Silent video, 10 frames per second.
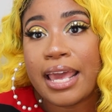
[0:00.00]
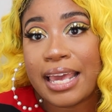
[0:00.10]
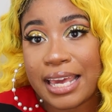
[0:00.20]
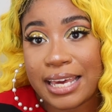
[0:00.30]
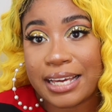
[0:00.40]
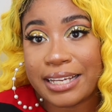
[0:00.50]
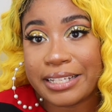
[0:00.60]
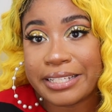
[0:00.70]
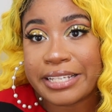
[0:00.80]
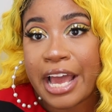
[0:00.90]

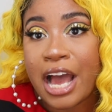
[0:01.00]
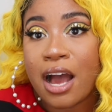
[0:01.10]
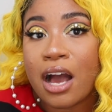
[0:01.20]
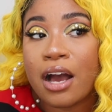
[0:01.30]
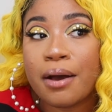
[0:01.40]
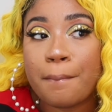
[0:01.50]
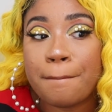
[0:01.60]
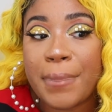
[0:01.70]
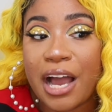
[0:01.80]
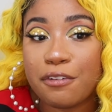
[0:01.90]

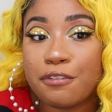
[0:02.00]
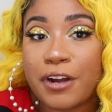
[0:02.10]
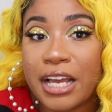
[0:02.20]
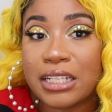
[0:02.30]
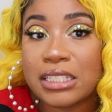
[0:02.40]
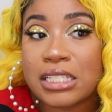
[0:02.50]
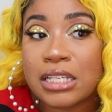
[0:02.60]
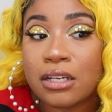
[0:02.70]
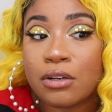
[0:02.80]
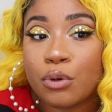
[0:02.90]
And my friends
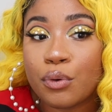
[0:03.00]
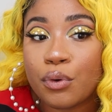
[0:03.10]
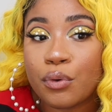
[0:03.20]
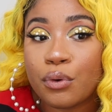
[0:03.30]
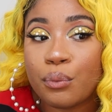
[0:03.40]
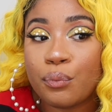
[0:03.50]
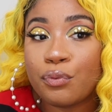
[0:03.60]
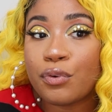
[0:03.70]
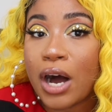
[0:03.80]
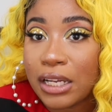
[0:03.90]

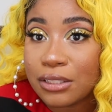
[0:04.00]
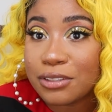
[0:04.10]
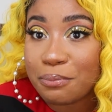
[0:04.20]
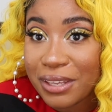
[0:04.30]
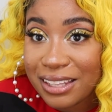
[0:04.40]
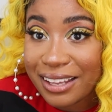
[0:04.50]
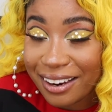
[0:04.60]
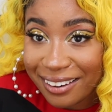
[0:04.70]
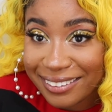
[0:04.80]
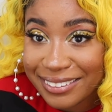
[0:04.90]
followed me
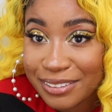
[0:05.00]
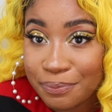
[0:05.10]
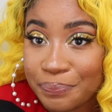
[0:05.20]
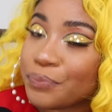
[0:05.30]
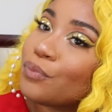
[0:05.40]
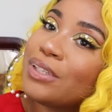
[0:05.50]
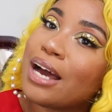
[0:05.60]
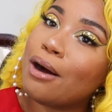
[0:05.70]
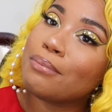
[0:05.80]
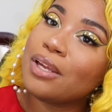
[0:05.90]
there
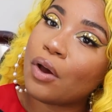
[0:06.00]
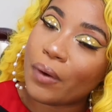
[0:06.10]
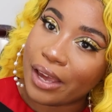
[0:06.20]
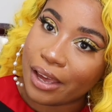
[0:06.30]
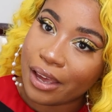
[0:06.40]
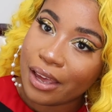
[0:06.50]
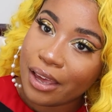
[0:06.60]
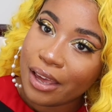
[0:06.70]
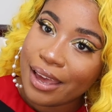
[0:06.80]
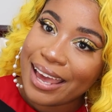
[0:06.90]
without me knowing.
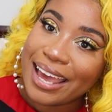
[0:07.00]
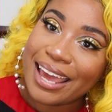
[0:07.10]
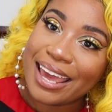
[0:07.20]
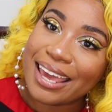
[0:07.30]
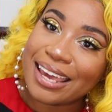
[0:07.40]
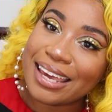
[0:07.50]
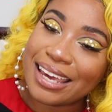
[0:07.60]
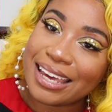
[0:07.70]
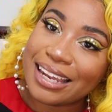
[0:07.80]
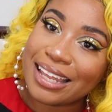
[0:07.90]

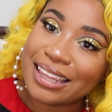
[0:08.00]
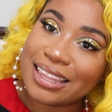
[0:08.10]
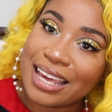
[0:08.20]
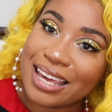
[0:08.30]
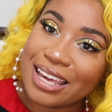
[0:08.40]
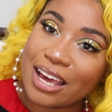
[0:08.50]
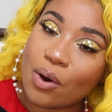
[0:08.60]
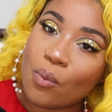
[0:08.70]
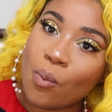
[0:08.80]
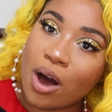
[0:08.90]
And they
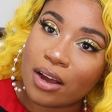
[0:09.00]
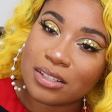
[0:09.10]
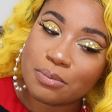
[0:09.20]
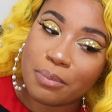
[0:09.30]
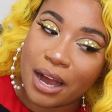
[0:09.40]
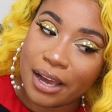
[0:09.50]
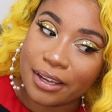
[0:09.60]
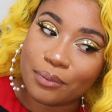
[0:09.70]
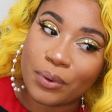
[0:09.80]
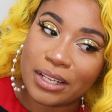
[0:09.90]
walked
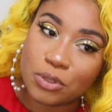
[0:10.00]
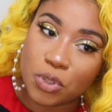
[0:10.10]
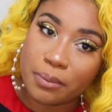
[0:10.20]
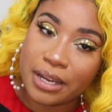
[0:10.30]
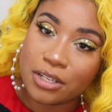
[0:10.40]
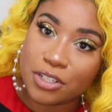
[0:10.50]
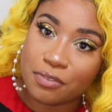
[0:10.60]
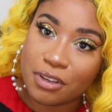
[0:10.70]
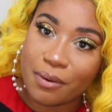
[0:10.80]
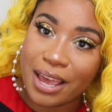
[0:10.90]
by while I was doing my
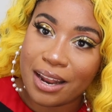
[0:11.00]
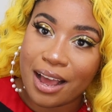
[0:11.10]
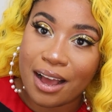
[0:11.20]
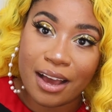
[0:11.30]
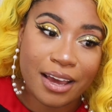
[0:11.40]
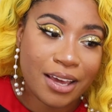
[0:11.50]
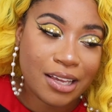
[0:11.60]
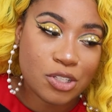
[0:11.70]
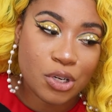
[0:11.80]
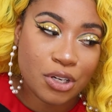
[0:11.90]
interview, and I
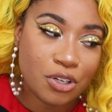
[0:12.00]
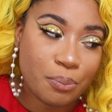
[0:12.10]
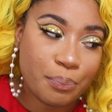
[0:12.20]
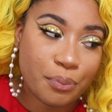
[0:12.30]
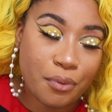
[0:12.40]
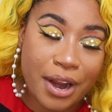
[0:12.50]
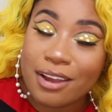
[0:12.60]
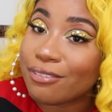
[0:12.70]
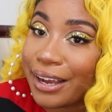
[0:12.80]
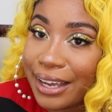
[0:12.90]
turned
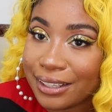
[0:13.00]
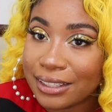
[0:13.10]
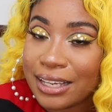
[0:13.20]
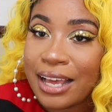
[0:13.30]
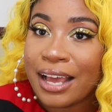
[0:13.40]
bright red.